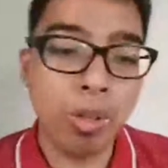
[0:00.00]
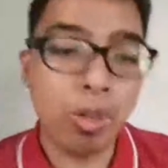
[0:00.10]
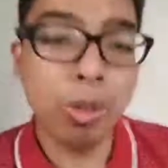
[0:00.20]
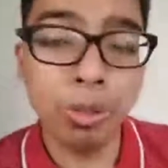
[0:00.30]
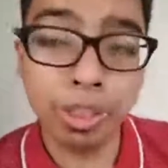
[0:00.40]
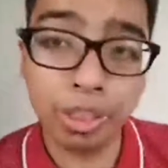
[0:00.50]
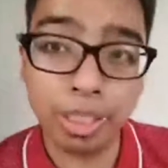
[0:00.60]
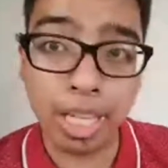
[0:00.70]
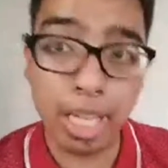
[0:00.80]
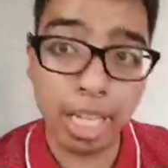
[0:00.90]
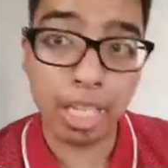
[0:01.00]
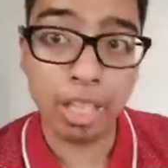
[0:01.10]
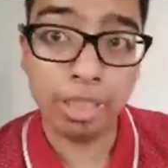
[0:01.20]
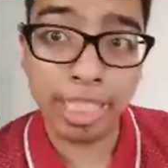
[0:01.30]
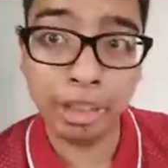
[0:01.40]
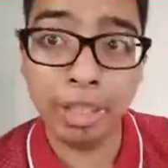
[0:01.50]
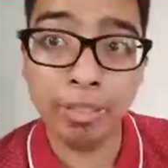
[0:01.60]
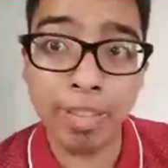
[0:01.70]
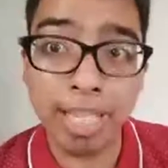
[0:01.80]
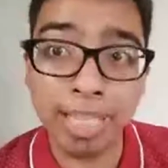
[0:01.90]
whose national
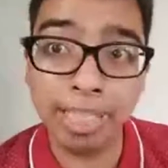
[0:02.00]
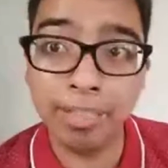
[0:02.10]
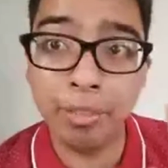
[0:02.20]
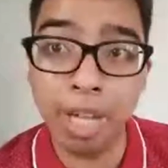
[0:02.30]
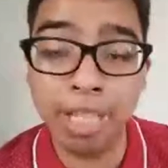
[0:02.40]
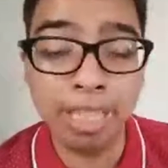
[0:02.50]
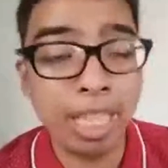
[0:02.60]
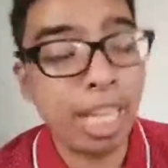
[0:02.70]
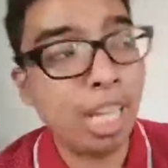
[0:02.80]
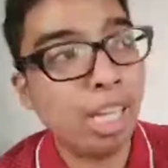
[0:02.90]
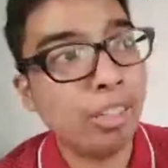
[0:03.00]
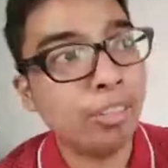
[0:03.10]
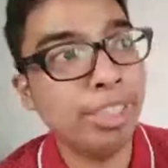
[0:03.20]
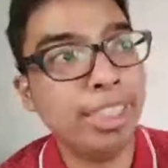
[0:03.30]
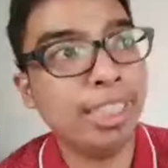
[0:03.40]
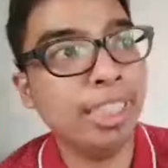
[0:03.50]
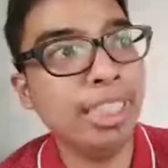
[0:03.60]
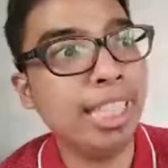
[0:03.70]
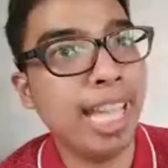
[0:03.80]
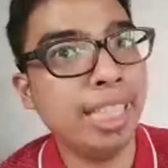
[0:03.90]
final Div 1 recently
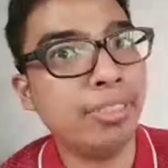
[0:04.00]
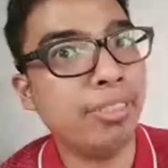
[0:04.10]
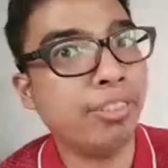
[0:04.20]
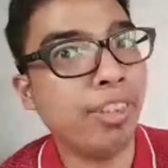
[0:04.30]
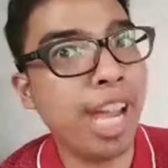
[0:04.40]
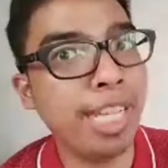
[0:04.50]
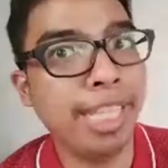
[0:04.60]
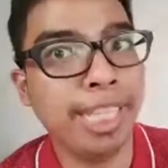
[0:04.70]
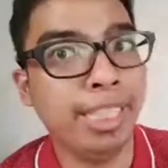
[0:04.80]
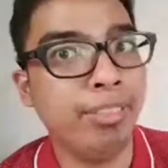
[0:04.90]
last Friday